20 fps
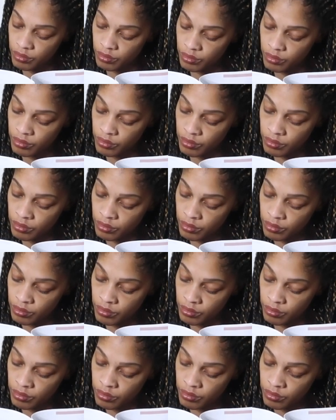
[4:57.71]
and be able to
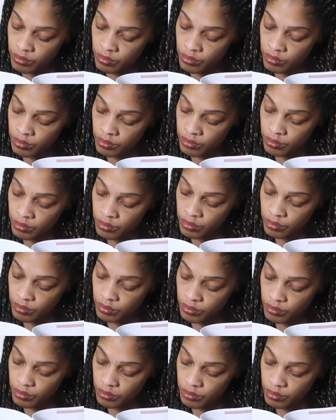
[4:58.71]
actually digest
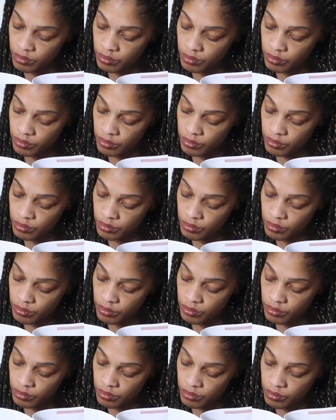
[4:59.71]
what you're reading
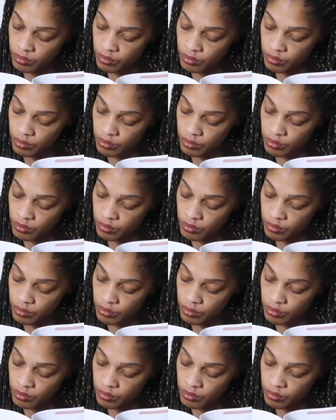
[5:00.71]
instead of